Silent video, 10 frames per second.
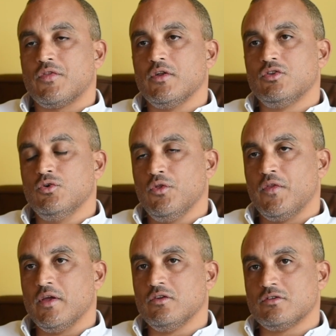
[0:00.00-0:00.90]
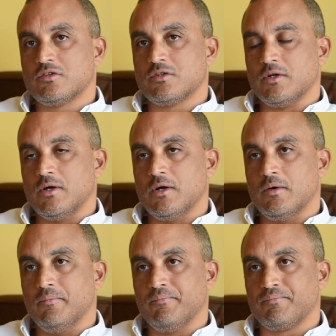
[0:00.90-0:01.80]
So I think two things
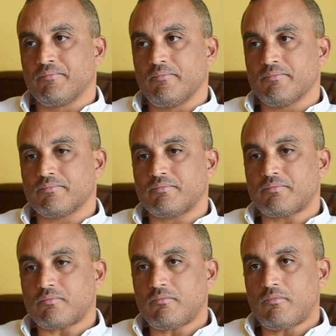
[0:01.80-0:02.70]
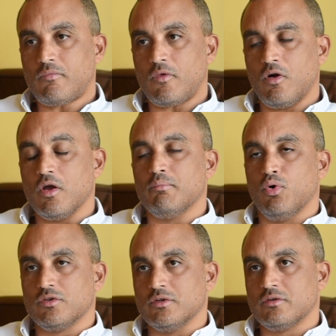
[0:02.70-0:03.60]
are
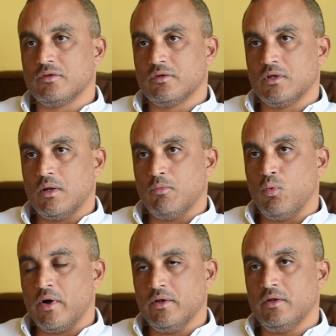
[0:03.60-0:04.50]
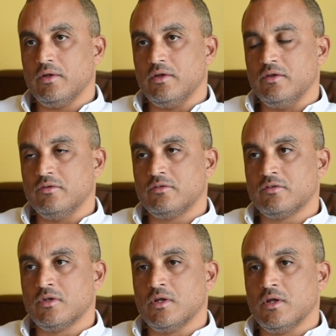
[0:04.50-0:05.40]
important. Number one is
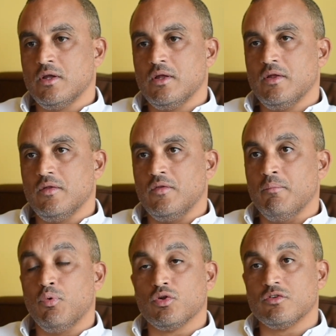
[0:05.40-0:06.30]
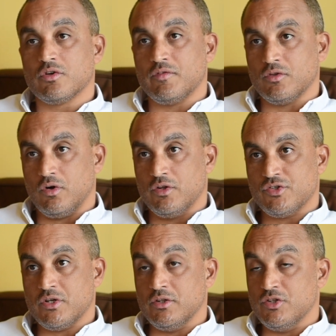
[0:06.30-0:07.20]
the importance of
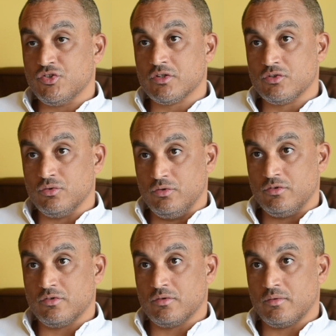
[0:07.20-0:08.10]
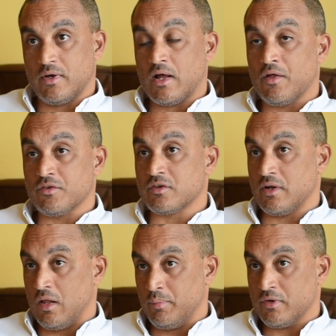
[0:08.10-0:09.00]
technology and digital tools and how
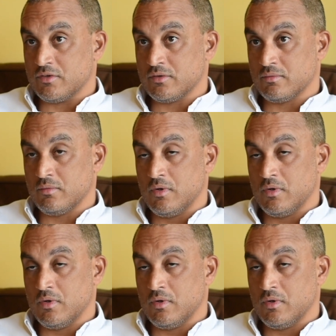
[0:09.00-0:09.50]
this can help us.